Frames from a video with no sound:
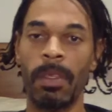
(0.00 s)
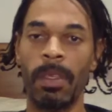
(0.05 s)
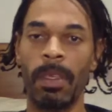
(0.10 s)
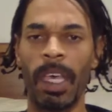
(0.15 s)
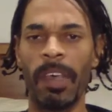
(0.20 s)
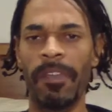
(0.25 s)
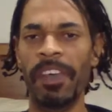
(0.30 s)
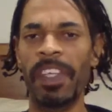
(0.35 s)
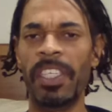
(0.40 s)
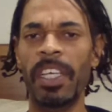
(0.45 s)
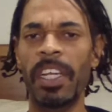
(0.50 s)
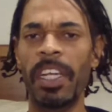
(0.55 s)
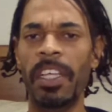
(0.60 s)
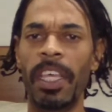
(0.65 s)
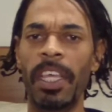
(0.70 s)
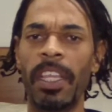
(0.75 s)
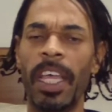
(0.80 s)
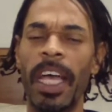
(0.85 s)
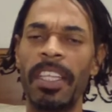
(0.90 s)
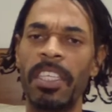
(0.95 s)
If it's
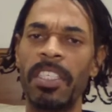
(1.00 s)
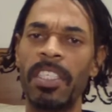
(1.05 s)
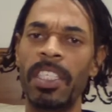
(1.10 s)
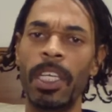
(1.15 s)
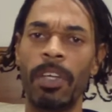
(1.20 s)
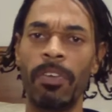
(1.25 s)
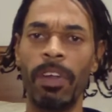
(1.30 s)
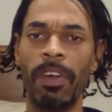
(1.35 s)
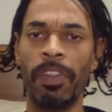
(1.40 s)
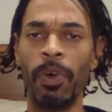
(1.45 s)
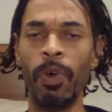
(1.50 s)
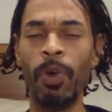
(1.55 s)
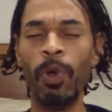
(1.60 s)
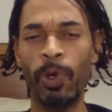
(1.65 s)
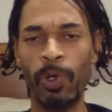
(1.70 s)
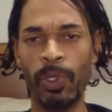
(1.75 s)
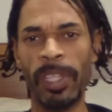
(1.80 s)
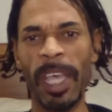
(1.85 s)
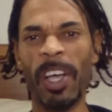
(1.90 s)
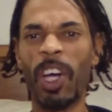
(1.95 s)
anything like the secret of the
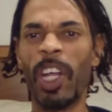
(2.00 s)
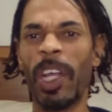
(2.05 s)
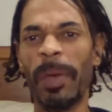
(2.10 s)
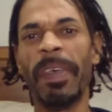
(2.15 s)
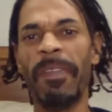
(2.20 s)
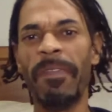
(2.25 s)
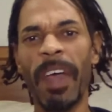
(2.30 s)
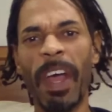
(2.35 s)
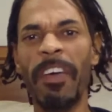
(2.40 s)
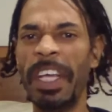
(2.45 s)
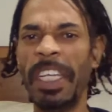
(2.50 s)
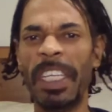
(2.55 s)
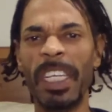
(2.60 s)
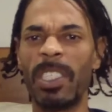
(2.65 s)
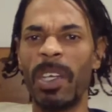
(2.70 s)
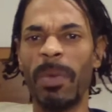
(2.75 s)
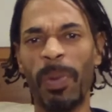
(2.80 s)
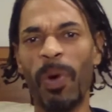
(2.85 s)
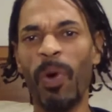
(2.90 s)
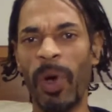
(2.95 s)
ooze, they're going to be very
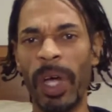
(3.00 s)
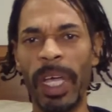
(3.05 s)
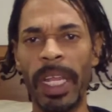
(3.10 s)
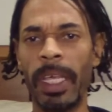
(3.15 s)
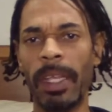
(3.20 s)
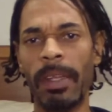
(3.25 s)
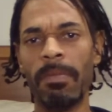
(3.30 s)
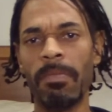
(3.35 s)
disappointed.